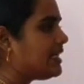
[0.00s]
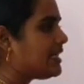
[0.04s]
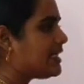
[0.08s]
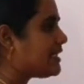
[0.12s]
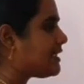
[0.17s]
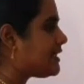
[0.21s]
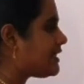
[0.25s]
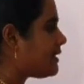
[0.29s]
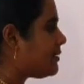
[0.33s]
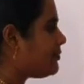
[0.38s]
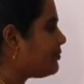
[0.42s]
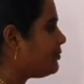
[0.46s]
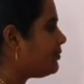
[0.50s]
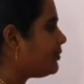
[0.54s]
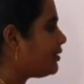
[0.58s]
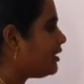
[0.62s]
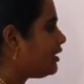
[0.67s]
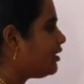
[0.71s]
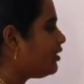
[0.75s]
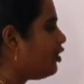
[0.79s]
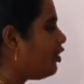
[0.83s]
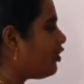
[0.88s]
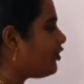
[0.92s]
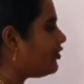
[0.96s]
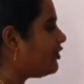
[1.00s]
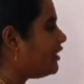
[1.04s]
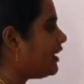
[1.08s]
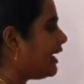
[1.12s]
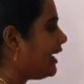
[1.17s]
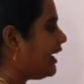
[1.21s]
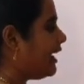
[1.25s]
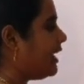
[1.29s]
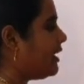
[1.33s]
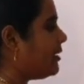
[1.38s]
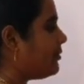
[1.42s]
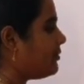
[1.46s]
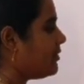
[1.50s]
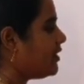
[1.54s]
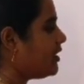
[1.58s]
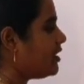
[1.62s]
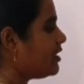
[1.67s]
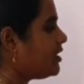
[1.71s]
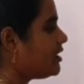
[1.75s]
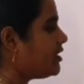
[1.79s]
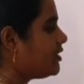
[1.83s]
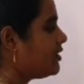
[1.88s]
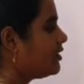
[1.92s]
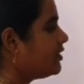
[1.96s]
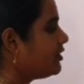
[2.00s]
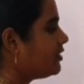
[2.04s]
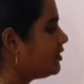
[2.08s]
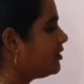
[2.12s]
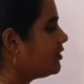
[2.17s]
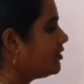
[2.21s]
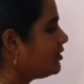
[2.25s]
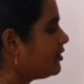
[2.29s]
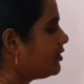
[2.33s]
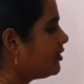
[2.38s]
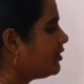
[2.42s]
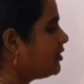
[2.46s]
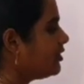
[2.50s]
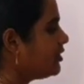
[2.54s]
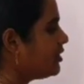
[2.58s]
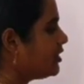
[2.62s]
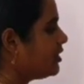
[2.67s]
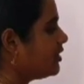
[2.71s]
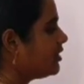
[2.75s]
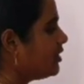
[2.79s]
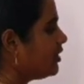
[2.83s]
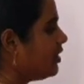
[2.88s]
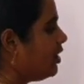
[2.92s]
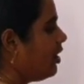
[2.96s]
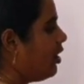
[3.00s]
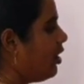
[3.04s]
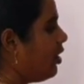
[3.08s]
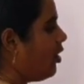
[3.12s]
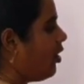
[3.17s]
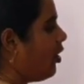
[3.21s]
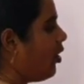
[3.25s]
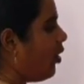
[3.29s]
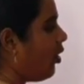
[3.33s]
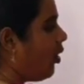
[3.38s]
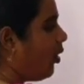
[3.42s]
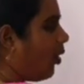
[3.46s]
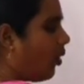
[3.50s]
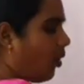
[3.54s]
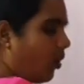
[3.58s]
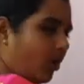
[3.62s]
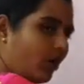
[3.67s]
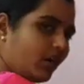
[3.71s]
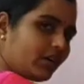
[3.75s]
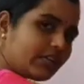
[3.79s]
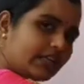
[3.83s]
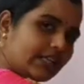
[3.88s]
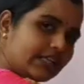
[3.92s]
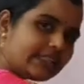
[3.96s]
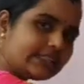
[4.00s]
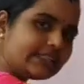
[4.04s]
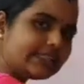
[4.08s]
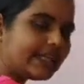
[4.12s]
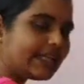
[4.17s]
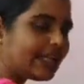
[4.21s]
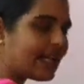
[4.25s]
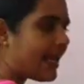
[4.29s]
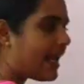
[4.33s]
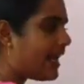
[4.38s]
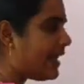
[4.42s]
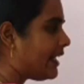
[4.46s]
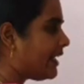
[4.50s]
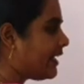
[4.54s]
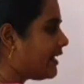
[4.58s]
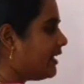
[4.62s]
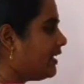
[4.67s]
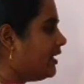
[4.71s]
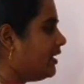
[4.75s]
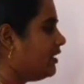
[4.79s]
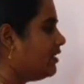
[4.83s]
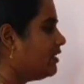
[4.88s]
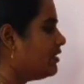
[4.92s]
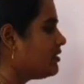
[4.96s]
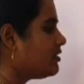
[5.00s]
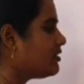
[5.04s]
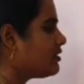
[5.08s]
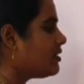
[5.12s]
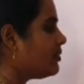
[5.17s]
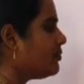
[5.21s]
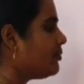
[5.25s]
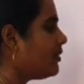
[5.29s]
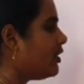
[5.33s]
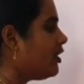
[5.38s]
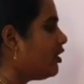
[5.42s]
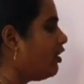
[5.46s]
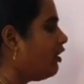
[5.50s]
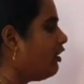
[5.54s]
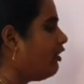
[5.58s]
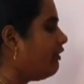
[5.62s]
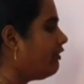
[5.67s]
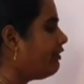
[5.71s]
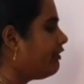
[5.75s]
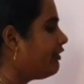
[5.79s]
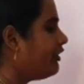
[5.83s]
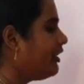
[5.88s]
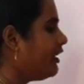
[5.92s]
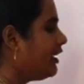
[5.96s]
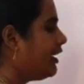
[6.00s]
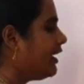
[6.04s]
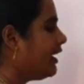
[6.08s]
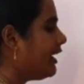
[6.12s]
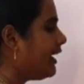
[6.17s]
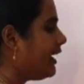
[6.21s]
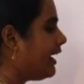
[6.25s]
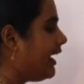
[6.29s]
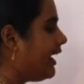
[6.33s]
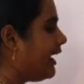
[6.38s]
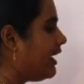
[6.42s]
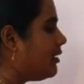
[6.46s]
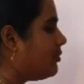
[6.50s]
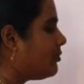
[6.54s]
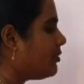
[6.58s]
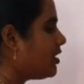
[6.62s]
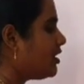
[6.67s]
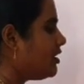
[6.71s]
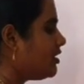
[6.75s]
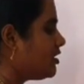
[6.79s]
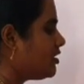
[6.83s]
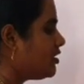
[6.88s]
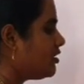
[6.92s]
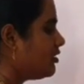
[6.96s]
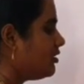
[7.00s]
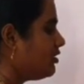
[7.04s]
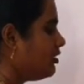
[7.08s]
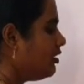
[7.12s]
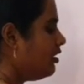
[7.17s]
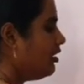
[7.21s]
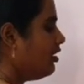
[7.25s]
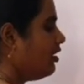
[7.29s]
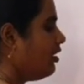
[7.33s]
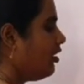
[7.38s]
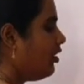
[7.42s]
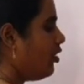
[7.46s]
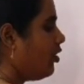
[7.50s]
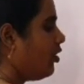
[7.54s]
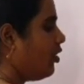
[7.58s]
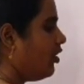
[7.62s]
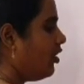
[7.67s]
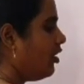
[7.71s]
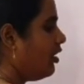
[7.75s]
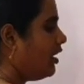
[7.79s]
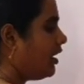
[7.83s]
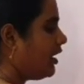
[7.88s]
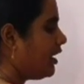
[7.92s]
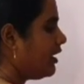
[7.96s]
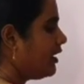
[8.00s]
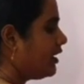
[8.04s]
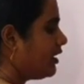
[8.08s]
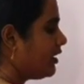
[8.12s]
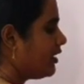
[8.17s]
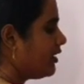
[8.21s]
symbol of the element or the radical. Symbol of element or